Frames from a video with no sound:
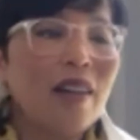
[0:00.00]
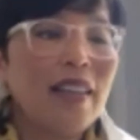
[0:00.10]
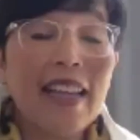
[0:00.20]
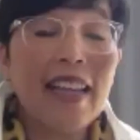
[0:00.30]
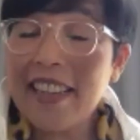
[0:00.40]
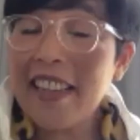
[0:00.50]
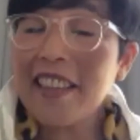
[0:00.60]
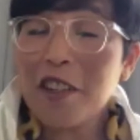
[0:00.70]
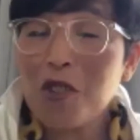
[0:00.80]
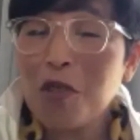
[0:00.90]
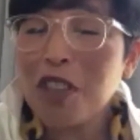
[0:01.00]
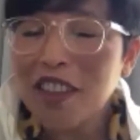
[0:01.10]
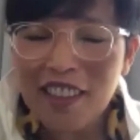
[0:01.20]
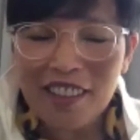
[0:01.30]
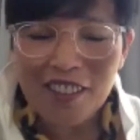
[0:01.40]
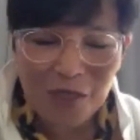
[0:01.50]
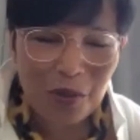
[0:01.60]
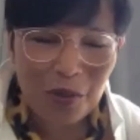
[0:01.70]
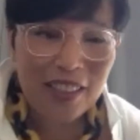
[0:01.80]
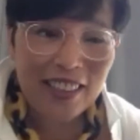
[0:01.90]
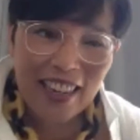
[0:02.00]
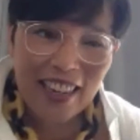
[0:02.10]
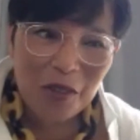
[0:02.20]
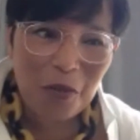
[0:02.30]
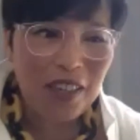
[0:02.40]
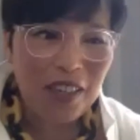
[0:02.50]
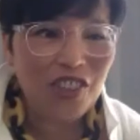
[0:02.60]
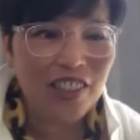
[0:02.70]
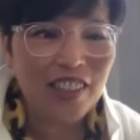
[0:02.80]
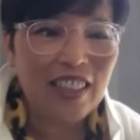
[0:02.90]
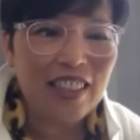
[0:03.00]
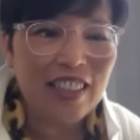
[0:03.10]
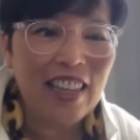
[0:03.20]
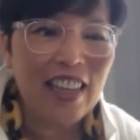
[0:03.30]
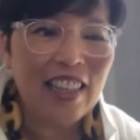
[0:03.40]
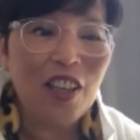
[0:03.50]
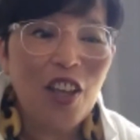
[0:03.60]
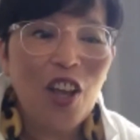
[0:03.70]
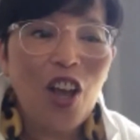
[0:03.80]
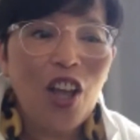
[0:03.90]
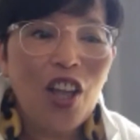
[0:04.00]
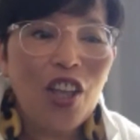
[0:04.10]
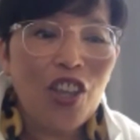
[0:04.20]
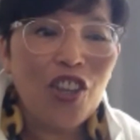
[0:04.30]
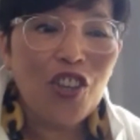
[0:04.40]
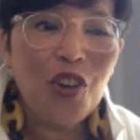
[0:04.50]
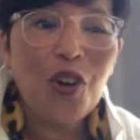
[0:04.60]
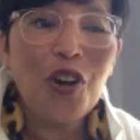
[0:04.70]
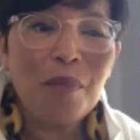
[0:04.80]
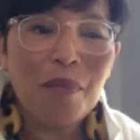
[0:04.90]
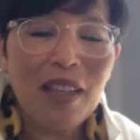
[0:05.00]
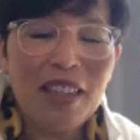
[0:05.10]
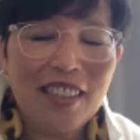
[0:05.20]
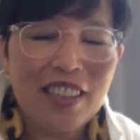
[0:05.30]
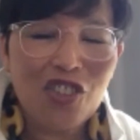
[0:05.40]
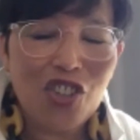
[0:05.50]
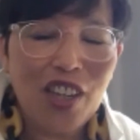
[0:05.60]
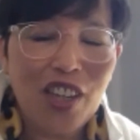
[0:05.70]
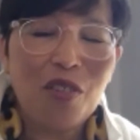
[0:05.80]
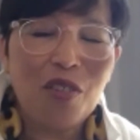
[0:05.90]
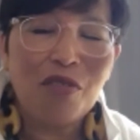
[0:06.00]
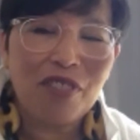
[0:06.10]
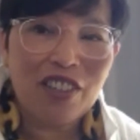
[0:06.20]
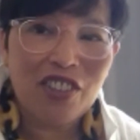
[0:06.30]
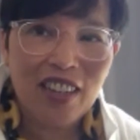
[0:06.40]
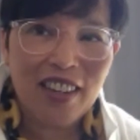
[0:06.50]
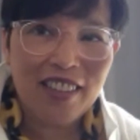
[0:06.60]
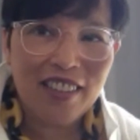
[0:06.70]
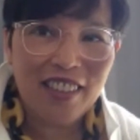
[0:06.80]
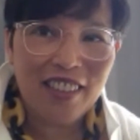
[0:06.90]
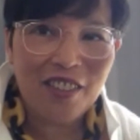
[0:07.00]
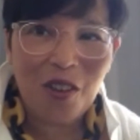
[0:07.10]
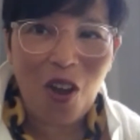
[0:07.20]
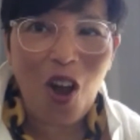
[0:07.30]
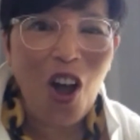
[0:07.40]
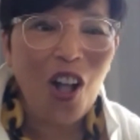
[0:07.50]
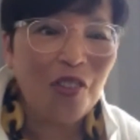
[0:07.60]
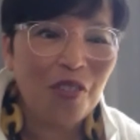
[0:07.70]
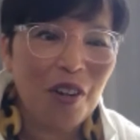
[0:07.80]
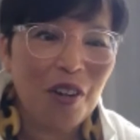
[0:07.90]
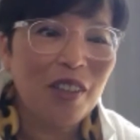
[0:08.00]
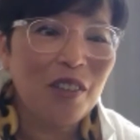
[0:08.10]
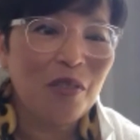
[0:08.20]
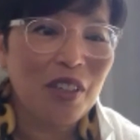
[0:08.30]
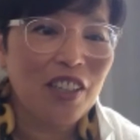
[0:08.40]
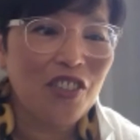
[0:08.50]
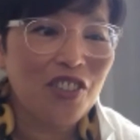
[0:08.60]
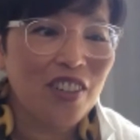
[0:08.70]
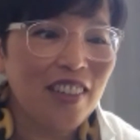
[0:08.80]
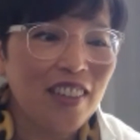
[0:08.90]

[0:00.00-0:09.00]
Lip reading: yeah, that actually leads to the next question, is that your amazing chain of franchisees all around Indonesia.